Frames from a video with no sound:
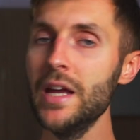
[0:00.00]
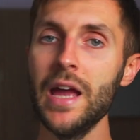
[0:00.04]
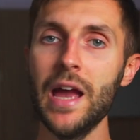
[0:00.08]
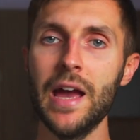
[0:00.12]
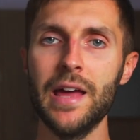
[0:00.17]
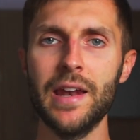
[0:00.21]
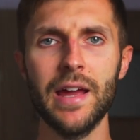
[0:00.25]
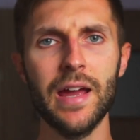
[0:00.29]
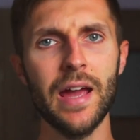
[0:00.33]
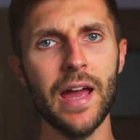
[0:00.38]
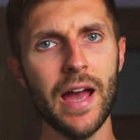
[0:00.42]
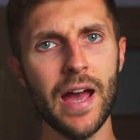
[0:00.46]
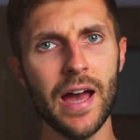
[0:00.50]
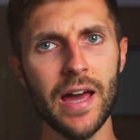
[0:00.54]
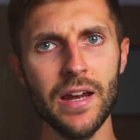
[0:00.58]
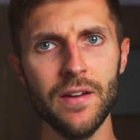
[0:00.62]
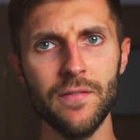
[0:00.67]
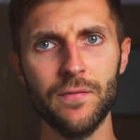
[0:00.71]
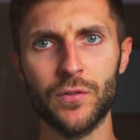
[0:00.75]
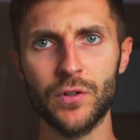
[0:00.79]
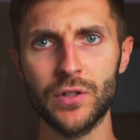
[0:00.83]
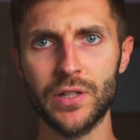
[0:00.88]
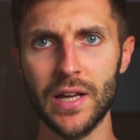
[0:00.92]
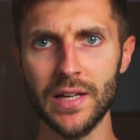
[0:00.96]
And I had
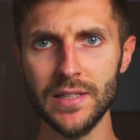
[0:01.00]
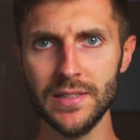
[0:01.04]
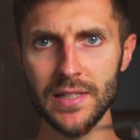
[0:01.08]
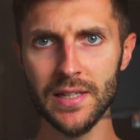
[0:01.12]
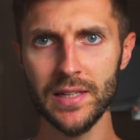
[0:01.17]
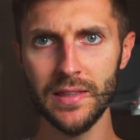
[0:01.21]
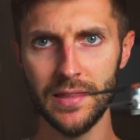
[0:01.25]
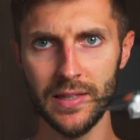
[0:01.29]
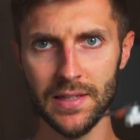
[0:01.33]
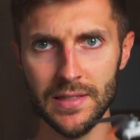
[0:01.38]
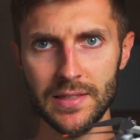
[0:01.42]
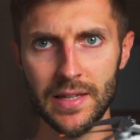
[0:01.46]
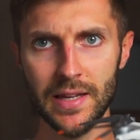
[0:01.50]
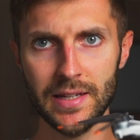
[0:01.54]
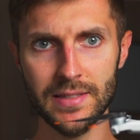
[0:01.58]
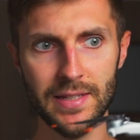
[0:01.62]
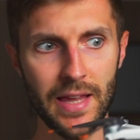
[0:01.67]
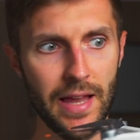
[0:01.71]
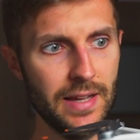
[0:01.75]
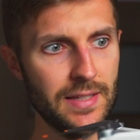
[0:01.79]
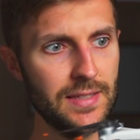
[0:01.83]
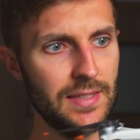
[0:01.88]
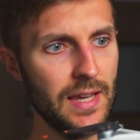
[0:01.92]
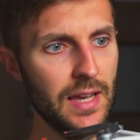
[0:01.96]
it for testing, this
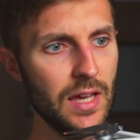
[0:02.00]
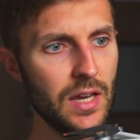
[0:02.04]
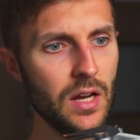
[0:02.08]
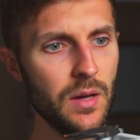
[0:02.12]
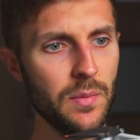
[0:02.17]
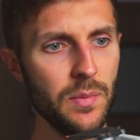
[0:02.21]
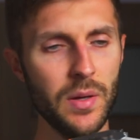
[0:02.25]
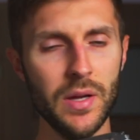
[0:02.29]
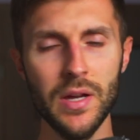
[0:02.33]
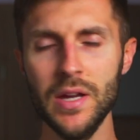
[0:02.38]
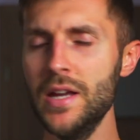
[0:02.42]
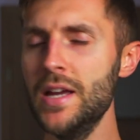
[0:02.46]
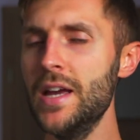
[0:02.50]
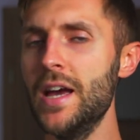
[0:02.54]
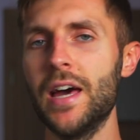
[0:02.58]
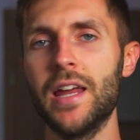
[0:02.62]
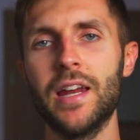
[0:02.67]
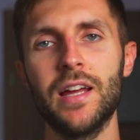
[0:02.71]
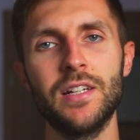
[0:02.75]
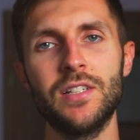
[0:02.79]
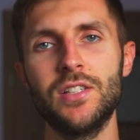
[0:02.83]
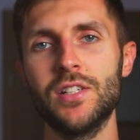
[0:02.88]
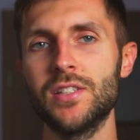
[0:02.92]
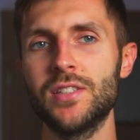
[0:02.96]
exact setup, and
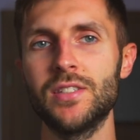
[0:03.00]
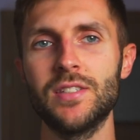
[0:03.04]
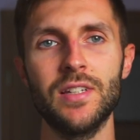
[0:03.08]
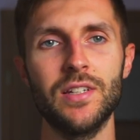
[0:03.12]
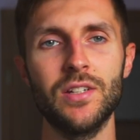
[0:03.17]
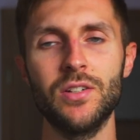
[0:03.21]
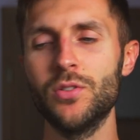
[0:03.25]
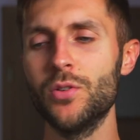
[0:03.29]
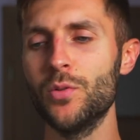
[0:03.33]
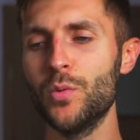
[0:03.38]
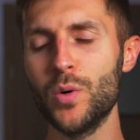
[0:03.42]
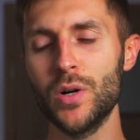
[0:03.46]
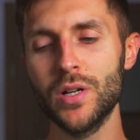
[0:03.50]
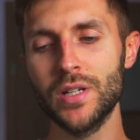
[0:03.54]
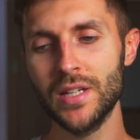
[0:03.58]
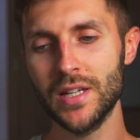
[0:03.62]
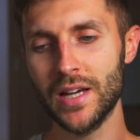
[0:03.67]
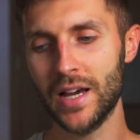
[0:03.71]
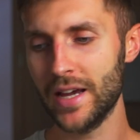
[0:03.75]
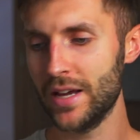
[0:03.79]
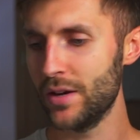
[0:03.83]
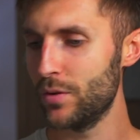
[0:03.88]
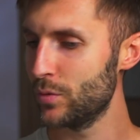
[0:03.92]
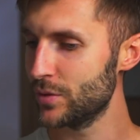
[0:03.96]
I just said, you know
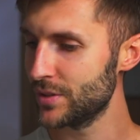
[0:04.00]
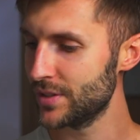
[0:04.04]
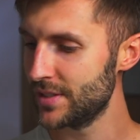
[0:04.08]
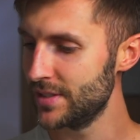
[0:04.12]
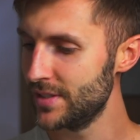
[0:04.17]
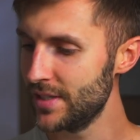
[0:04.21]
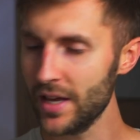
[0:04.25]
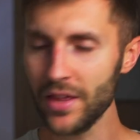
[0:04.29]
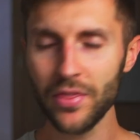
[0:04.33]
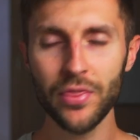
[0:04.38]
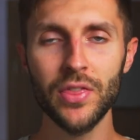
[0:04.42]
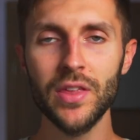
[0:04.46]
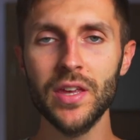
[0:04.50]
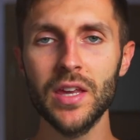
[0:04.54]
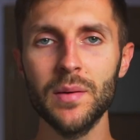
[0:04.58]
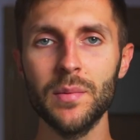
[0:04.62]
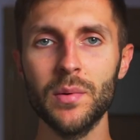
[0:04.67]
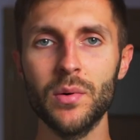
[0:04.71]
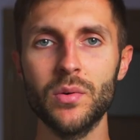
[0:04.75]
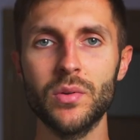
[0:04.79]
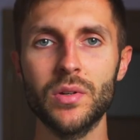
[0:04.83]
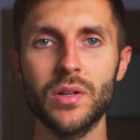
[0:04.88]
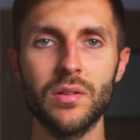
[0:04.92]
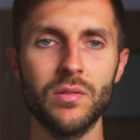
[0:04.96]
what, I was not thinking
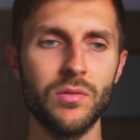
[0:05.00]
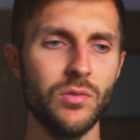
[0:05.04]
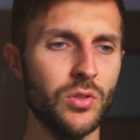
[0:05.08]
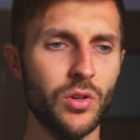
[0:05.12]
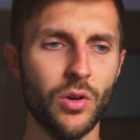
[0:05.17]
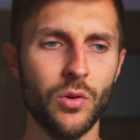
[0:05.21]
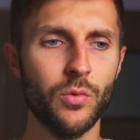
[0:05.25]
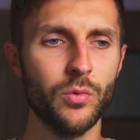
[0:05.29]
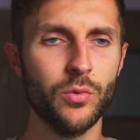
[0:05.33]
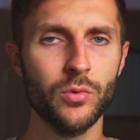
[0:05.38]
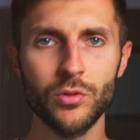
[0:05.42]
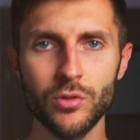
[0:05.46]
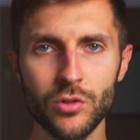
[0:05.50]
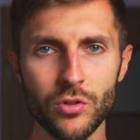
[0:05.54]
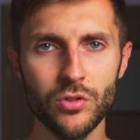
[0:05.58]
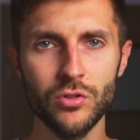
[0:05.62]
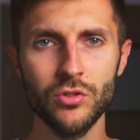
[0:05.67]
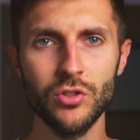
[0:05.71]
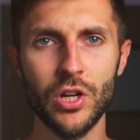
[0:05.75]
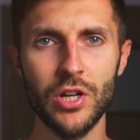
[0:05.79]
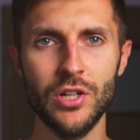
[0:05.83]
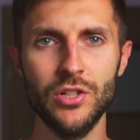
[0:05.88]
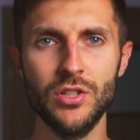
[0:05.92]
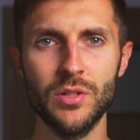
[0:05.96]
about,
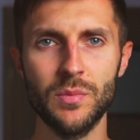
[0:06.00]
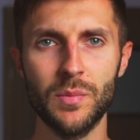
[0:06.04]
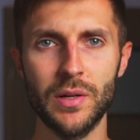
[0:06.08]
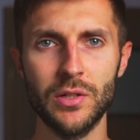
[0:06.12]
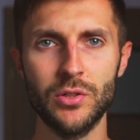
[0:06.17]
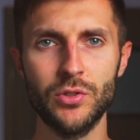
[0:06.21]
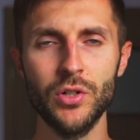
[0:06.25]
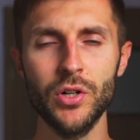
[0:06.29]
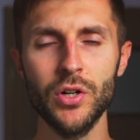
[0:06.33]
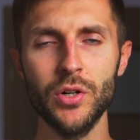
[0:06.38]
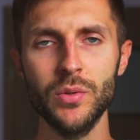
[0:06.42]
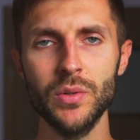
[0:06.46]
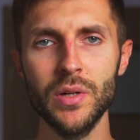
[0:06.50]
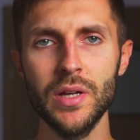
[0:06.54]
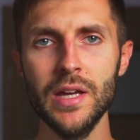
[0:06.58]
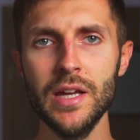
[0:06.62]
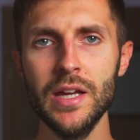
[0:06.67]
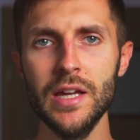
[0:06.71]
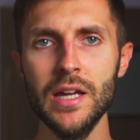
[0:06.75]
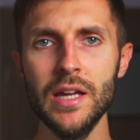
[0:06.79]
changing my drone.